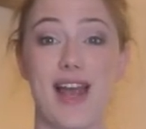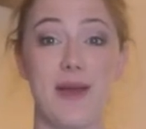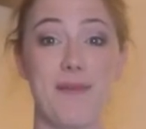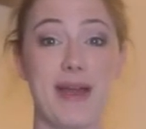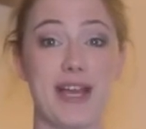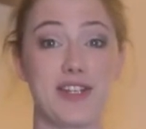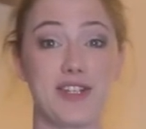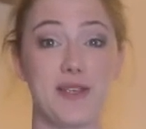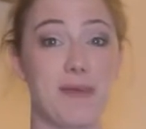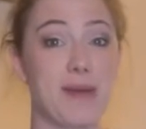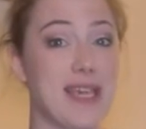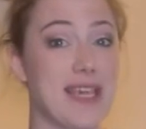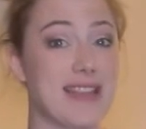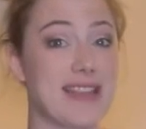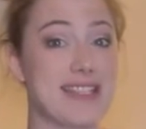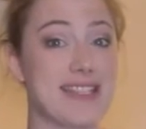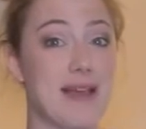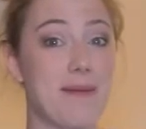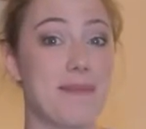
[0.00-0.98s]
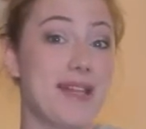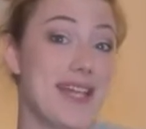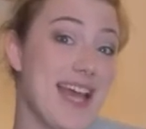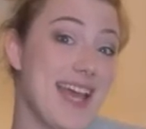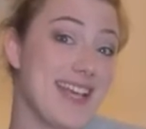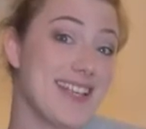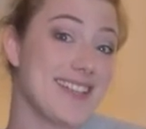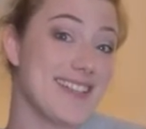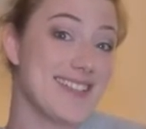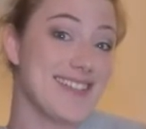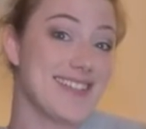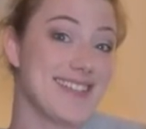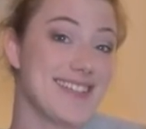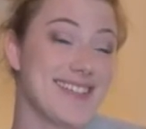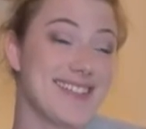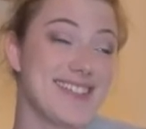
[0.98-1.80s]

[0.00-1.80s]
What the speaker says: I'm actually picking this up next,